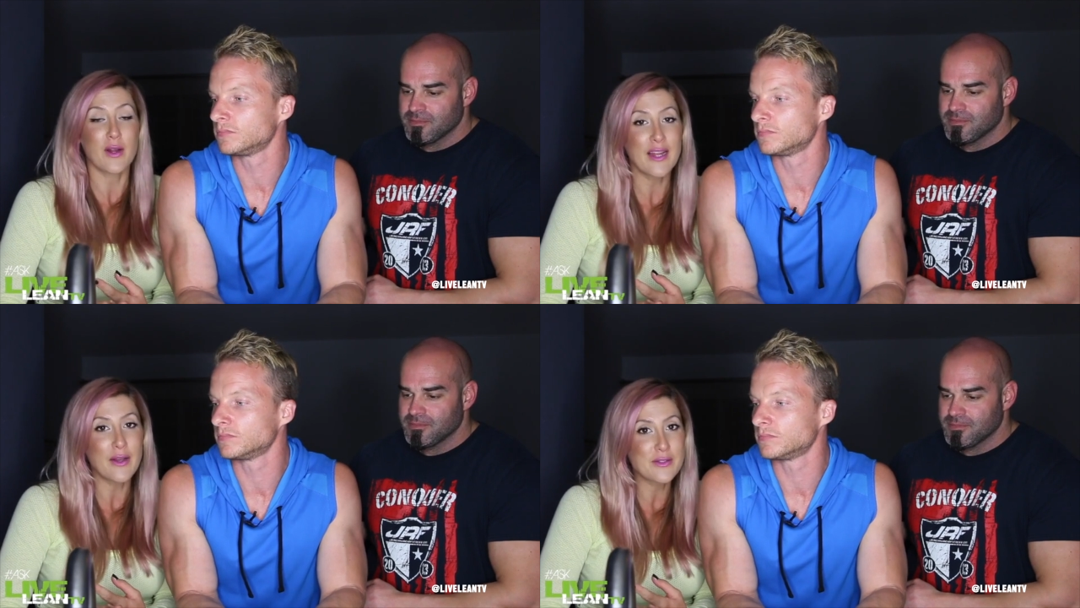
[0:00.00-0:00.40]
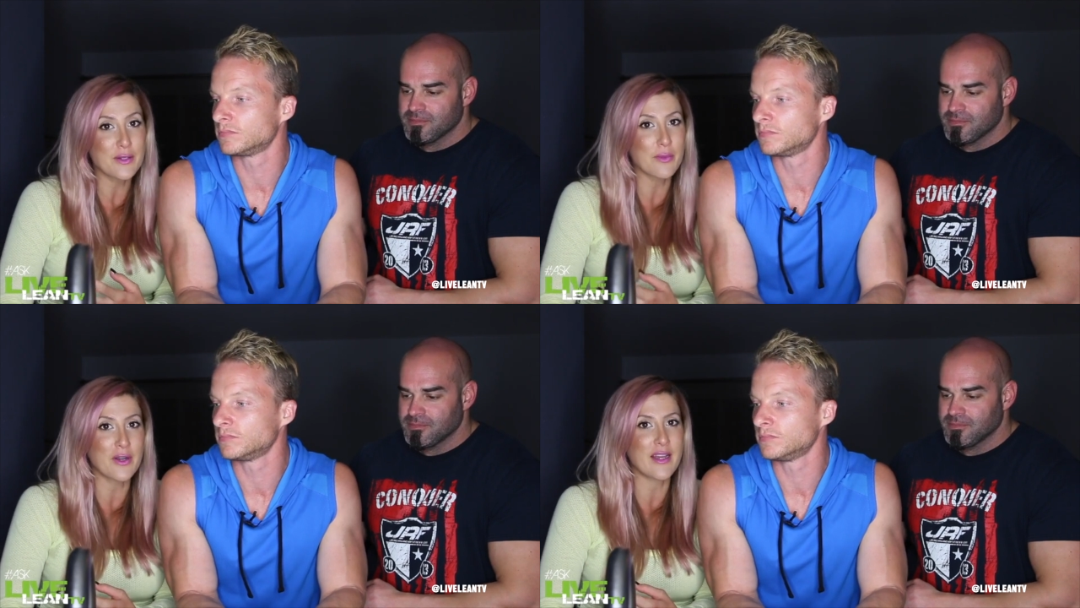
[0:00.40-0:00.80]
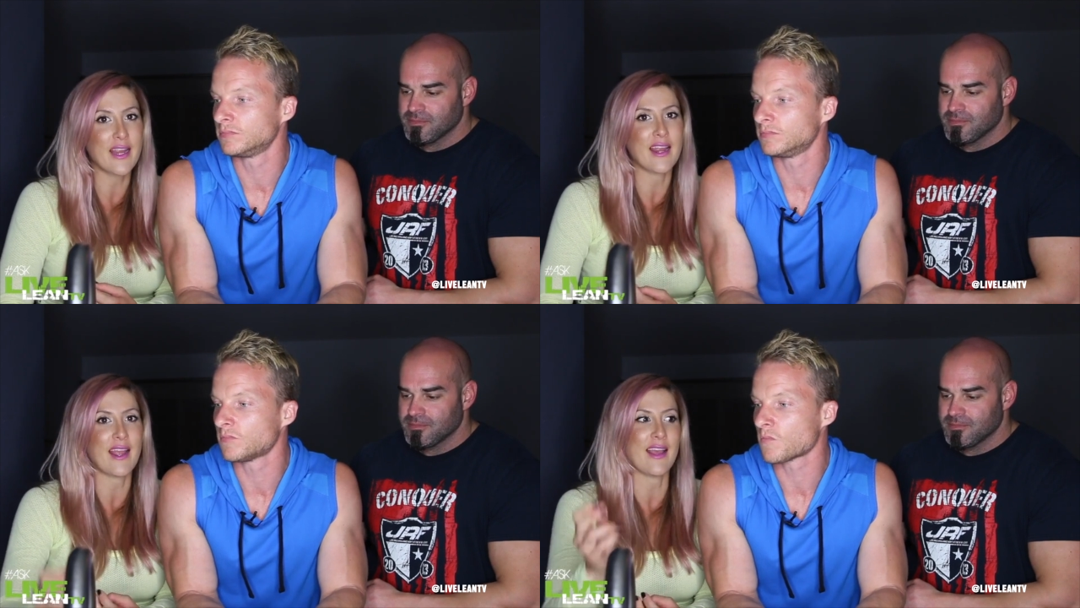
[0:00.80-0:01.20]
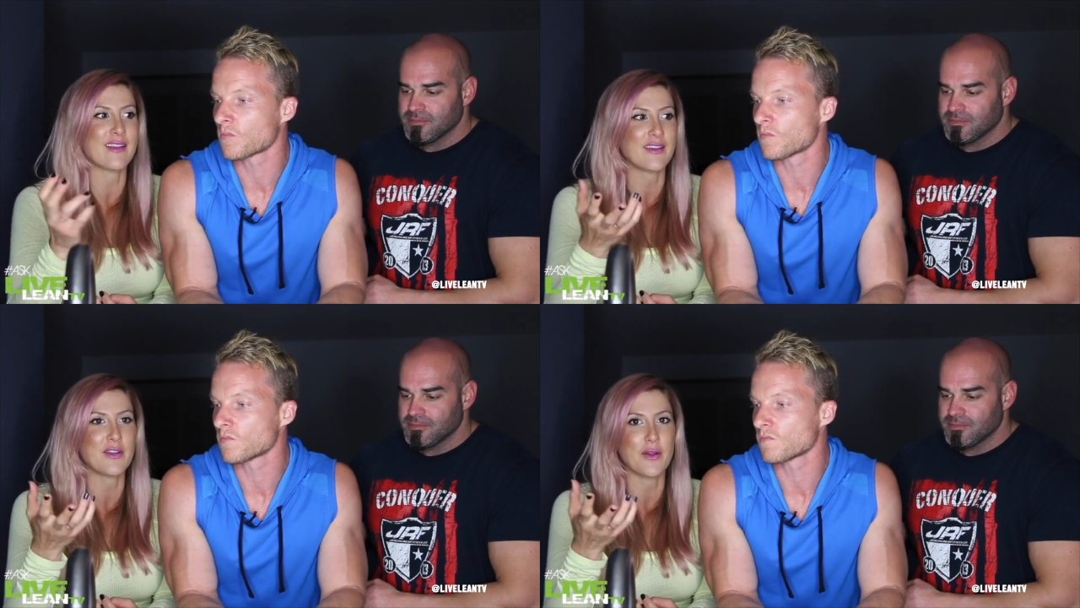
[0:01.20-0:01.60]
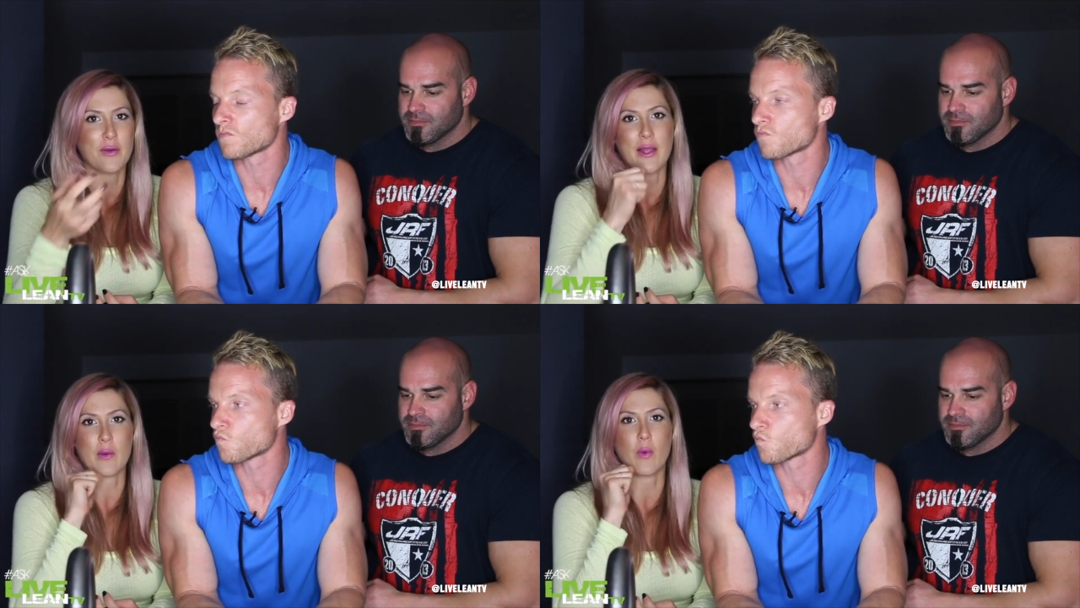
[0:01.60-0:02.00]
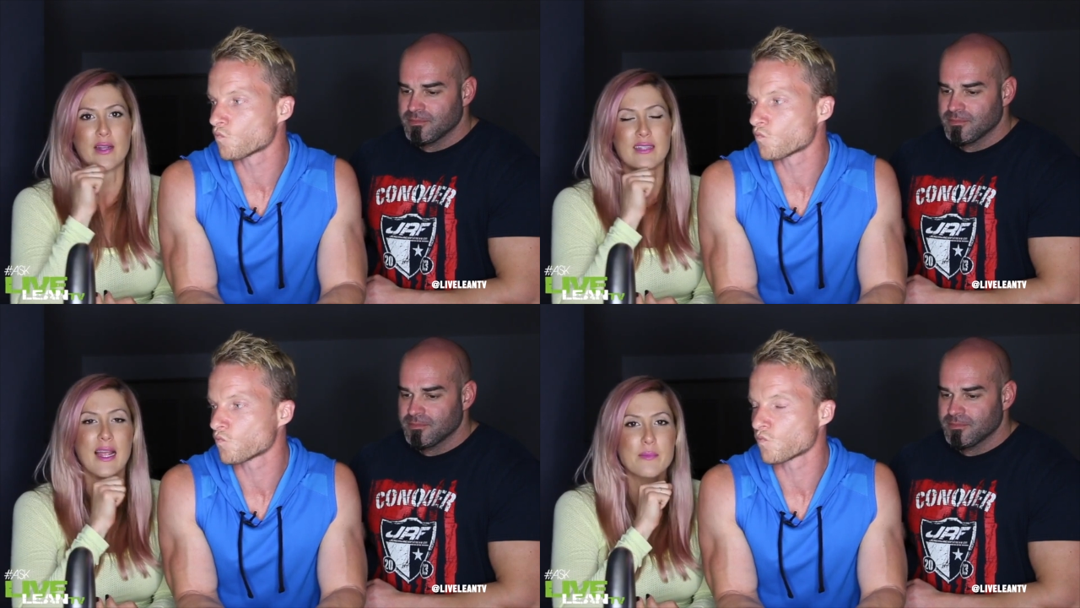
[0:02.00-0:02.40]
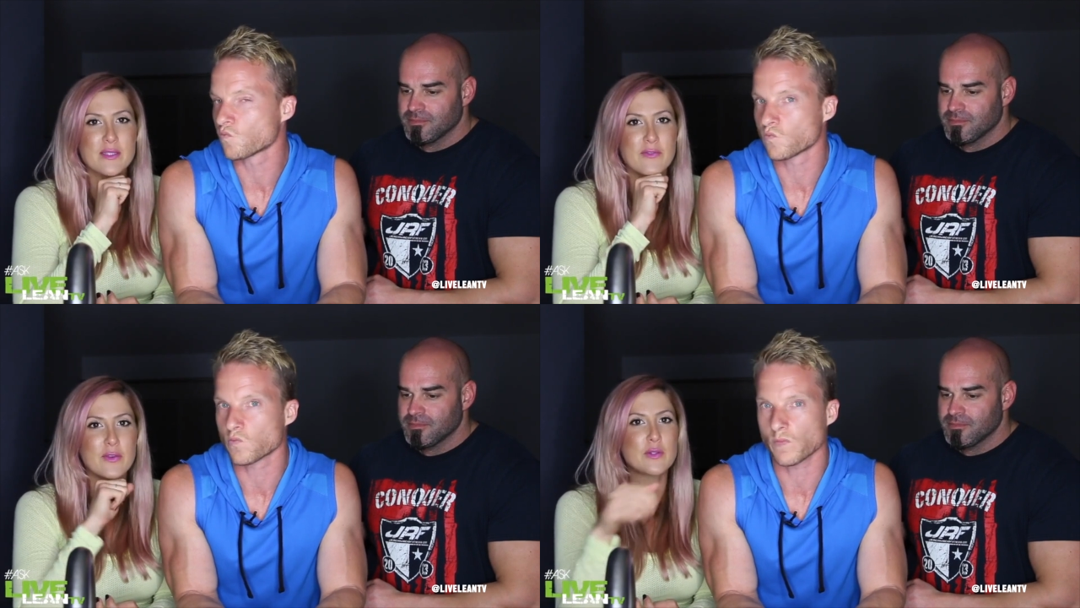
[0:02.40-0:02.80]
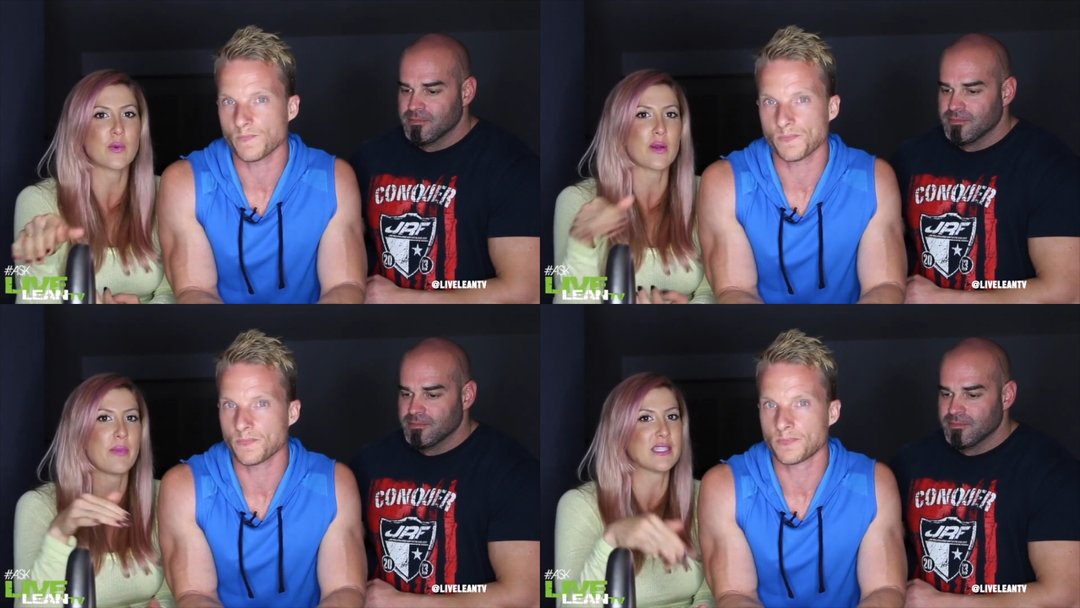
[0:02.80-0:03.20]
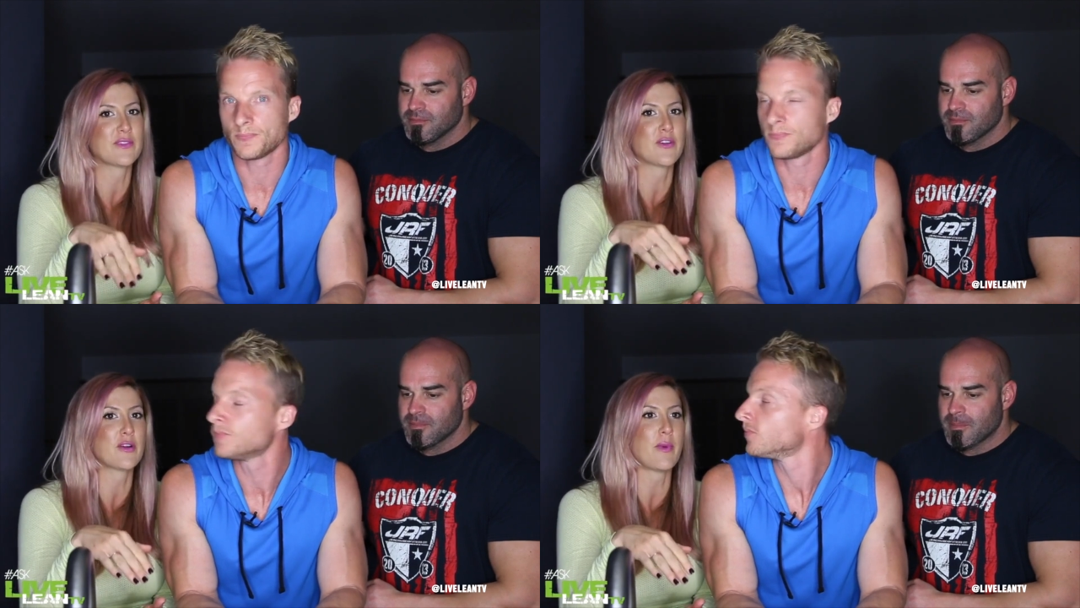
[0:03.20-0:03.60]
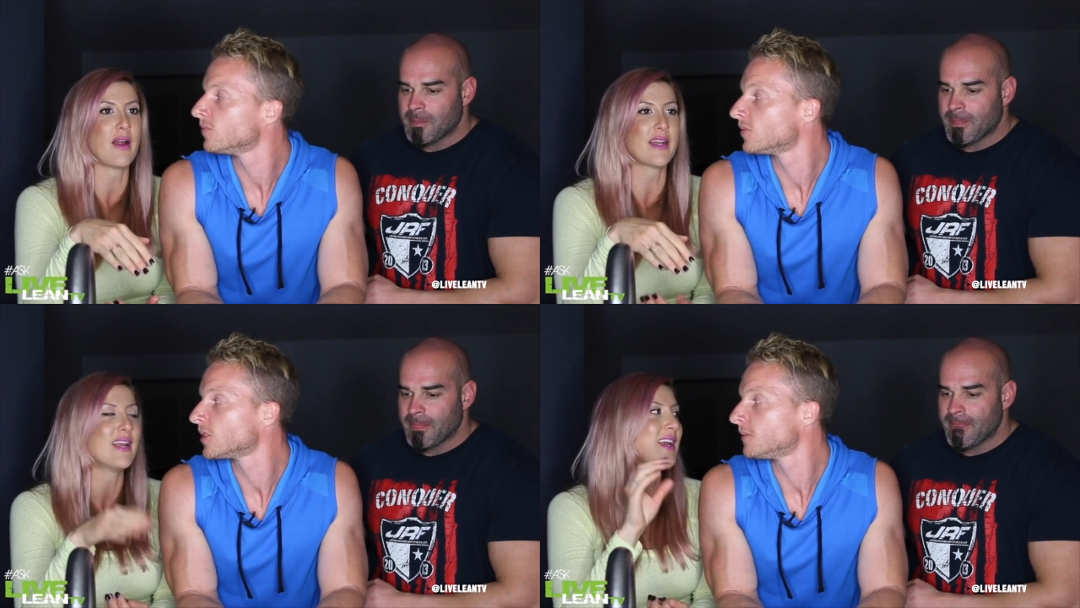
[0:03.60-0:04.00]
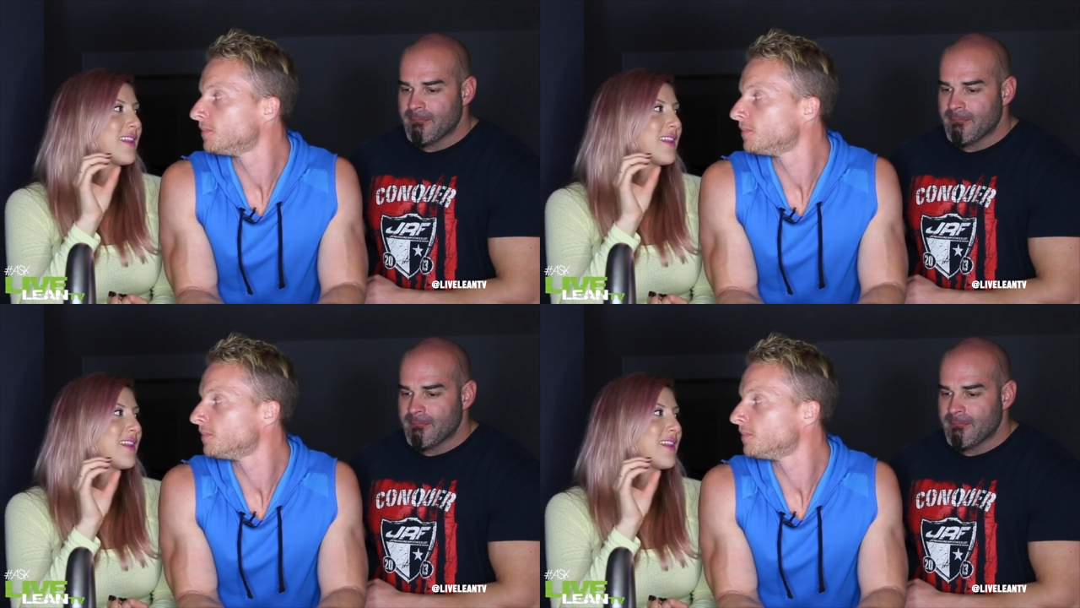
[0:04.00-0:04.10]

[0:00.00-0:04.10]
Speaker 1: workouts are burning, and you know, like what types of foods work best for your body.